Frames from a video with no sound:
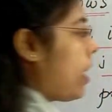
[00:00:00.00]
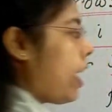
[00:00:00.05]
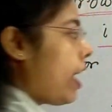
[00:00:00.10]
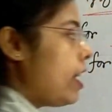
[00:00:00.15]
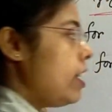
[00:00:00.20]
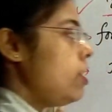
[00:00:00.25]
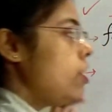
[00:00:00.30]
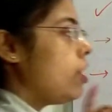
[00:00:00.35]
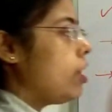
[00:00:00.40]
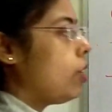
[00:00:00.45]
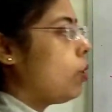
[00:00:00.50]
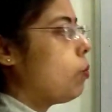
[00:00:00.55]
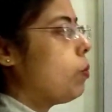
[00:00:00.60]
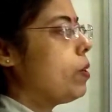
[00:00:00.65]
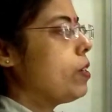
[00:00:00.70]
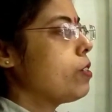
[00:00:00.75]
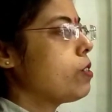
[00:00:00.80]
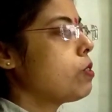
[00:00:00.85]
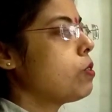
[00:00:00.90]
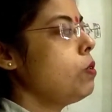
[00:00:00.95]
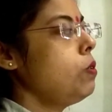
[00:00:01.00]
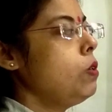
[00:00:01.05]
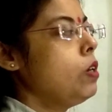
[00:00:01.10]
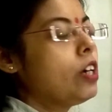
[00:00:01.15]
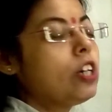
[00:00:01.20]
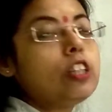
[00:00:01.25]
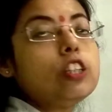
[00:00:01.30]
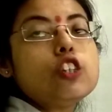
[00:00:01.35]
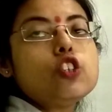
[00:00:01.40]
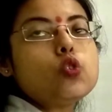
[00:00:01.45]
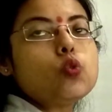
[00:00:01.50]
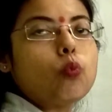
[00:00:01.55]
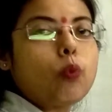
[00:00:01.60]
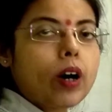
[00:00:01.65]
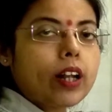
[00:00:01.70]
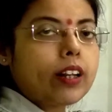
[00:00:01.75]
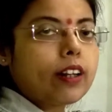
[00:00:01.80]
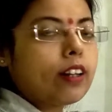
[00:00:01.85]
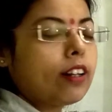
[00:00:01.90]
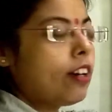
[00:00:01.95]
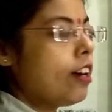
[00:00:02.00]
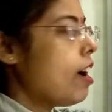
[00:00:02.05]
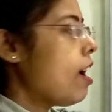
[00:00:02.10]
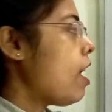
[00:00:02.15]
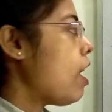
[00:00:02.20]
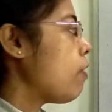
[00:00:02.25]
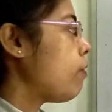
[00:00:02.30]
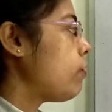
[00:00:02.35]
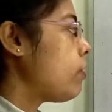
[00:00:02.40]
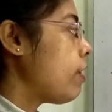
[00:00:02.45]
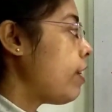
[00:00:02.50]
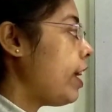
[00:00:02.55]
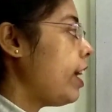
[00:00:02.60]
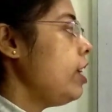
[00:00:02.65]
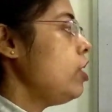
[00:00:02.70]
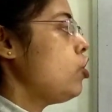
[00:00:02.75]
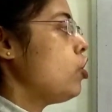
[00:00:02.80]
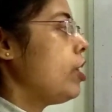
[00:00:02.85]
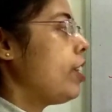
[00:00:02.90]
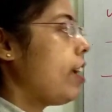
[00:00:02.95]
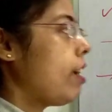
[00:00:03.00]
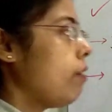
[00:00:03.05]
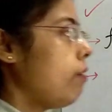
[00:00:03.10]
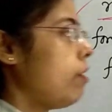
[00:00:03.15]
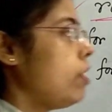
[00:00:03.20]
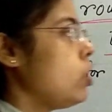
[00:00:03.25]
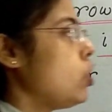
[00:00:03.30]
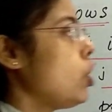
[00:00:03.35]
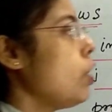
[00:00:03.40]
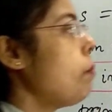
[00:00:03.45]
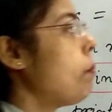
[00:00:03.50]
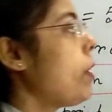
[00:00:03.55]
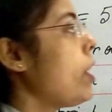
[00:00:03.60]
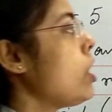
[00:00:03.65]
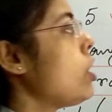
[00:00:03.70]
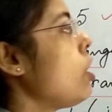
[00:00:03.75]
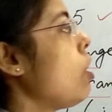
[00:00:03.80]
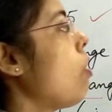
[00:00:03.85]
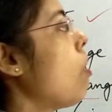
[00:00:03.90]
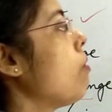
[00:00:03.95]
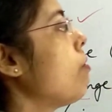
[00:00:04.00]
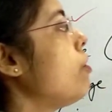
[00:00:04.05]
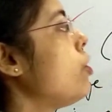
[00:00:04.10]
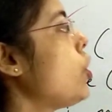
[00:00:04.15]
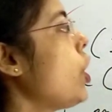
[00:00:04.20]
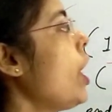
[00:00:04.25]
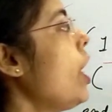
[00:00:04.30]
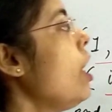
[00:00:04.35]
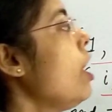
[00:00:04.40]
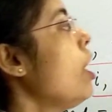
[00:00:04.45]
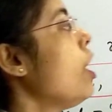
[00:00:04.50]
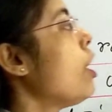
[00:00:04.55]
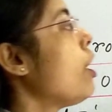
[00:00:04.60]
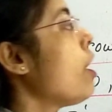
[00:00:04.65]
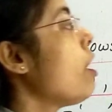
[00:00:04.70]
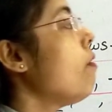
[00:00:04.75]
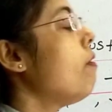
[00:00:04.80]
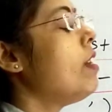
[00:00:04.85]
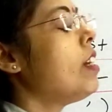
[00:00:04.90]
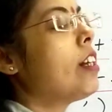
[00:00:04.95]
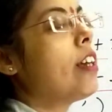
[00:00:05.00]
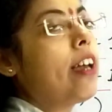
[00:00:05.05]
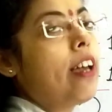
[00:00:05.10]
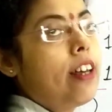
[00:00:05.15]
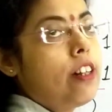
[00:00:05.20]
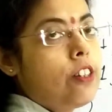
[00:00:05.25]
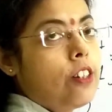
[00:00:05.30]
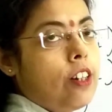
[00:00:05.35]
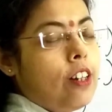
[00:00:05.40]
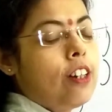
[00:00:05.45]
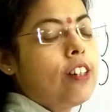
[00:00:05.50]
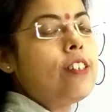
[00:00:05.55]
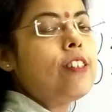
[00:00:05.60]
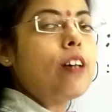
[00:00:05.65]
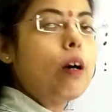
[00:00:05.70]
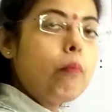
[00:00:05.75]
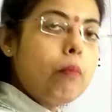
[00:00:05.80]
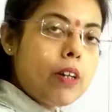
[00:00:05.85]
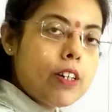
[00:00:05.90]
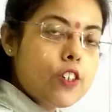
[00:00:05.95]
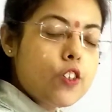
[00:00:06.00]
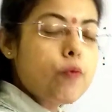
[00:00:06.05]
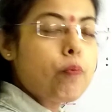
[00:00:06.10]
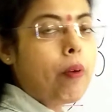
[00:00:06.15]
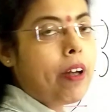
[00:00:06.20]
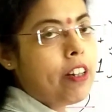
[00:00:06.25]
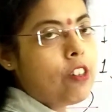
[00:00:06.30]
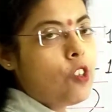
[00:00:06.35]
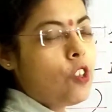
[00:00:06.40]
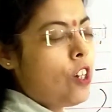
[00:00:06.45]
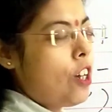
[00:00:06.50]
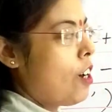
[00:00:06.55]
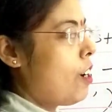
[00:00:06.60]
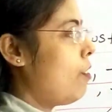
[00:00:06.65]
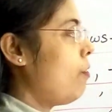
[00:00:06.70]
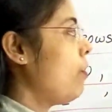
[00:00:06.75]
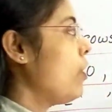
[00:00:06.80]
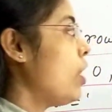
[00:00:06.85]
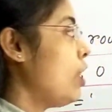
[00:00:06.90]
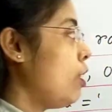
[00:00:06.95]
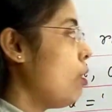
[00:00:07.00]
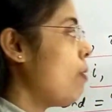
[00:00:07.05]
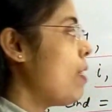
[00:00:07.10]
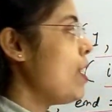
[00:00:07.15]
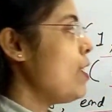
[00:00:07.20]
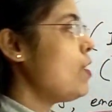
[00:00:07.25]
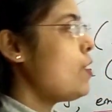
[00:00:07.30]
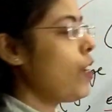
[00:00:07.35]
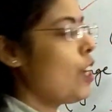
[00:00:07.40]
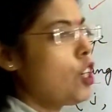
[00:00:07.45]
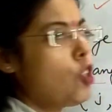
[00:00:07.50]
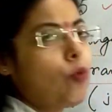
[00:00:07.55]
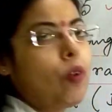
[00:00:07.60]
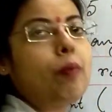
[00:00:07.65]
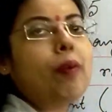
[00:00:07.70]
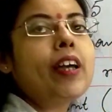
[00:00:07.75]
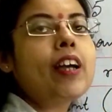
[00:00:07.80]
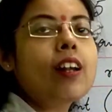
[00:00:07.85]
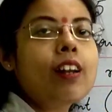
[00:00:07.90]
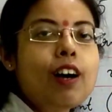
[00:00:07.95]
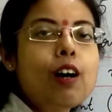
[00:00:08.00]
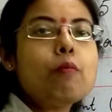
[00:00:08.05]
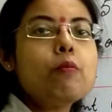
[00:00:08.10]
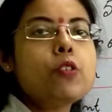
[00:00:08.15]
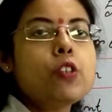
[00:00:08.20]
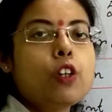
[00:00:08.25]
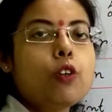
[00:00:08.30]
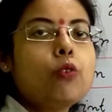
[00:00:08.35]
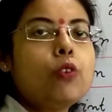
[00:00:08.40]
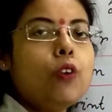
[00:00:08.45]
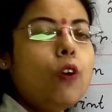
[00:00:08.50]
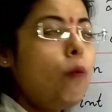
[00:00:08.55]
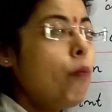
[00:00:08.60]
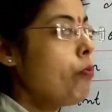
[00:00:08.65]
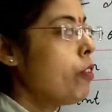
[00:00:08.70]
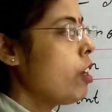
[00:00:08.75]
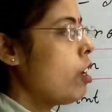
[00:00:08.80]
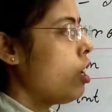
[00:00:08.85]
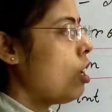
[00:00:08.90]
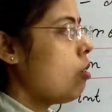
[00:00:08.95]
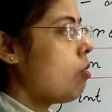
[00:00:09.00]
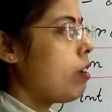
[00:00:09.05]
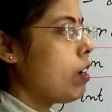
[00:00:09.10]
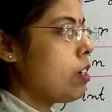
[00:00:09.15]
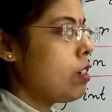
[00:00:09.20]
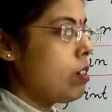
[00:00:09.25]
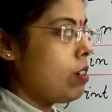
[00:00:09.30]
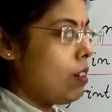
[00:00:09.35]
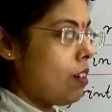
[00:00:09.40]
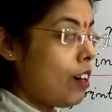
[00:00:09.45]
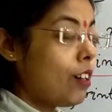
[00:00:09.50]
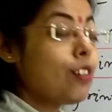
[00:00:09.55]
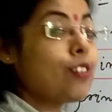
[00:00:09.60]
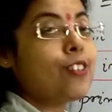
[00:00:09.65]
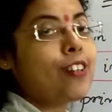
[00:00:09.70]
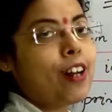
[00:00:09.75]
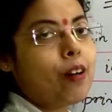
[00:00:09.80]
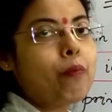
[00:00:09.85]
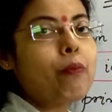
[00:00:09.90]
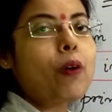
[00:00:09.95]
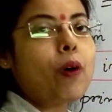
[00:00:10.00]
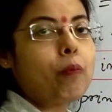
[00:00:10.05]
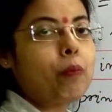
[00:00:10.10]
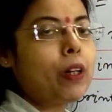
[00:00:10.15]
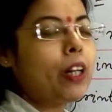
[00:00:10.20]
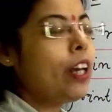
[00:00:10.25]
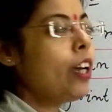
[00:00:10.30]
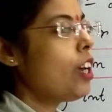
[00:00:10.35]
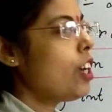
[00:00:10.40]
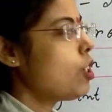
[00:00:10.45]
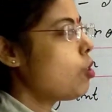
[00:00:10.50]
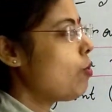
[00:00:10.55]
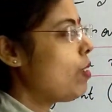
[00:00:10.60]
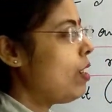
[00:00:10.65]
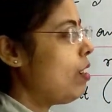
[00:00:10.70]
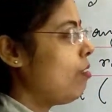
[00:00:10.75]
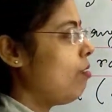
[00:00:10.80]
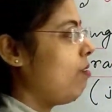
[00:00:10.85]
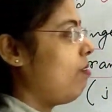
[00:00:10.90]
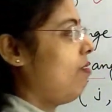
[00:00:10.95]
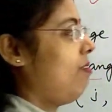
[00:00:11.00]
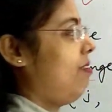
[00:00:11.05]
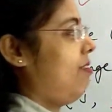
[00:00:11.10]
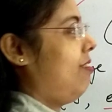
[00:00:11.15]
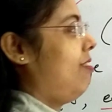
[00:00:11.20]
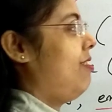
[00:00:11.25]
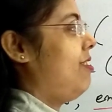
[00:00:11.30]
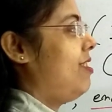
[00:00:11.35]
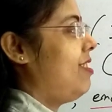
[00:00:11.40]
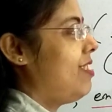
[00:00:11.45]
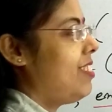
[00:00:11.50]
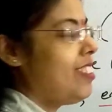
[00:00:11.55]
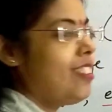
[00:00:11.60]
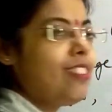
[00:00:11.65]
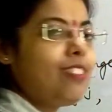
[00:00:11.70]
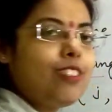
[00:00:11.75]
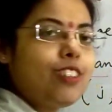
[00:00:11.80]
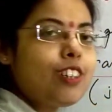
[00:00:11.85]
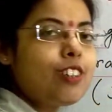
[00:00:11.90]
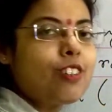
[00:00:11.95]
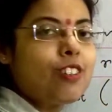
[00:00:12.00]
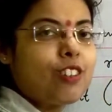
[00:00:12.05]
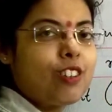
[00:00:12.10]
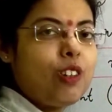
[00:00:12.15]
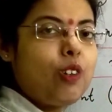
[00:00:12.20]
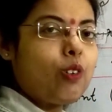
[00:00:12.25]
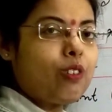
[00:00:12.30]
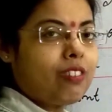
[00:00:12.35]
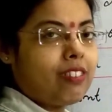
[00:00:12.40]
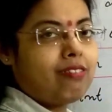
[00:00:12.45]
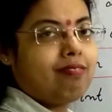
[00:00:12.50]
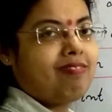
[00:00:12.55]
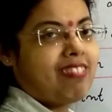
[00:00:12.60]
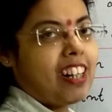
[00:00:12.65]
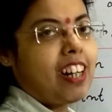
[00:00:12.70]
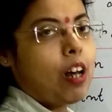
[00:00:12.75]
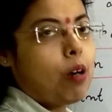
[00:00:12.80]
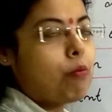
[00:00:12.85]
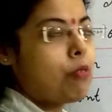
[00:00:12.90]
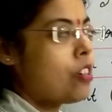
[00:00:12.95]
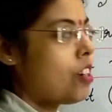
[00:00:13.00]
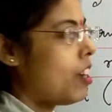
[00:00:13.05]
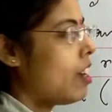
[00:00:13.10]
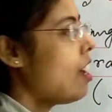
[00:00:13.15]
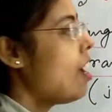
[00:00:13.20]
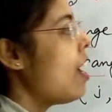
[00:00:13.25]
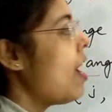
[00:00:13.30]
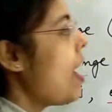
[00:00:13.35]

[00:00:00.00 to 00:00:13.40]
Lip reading: End equals to this 1. After each and every j printing of j, you will get some space here. Otherwise, it will be clumsy, you know. You can't understand properly. It will just look clumsy.